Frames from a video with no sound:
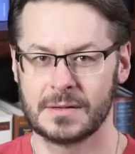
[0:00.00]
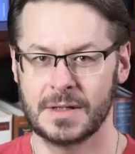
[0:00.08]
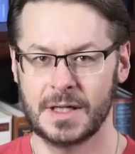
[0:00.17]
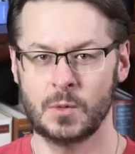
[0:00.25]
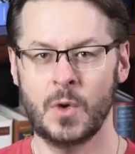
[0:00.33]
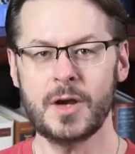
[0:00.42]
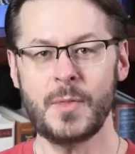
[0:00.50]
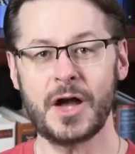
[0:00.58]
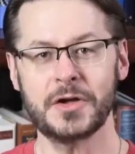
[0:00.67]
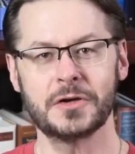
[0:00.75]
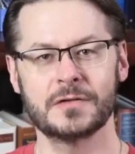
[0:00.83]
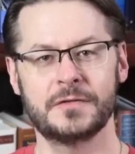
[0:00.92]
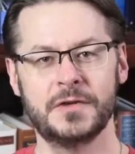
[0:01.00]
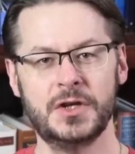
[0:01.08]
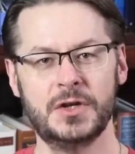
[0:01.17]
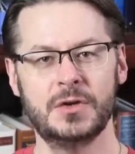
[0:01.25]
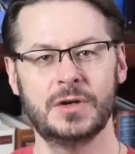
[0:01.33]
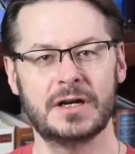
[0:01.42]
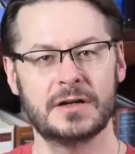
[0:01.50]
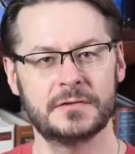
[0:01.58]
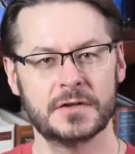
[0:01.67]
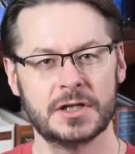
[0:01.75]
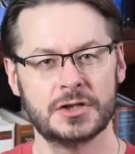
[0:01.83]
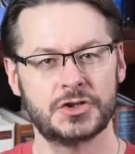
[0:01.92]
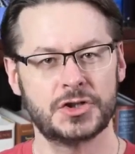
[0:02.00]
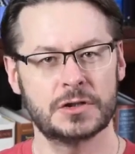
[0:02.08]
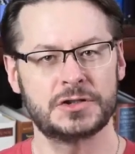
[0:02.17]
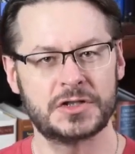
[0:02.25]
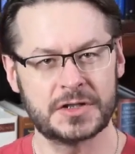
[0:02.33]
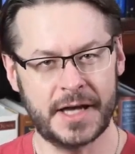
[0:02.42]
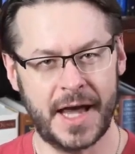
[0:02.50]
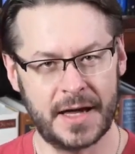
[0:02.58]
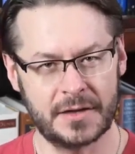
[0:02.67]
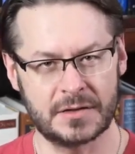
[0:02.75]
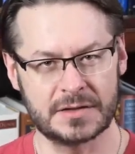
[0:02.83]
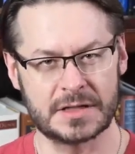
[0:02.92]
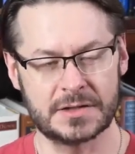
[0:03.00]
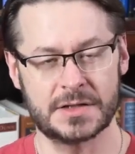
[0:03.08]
And what about your view of church scandals and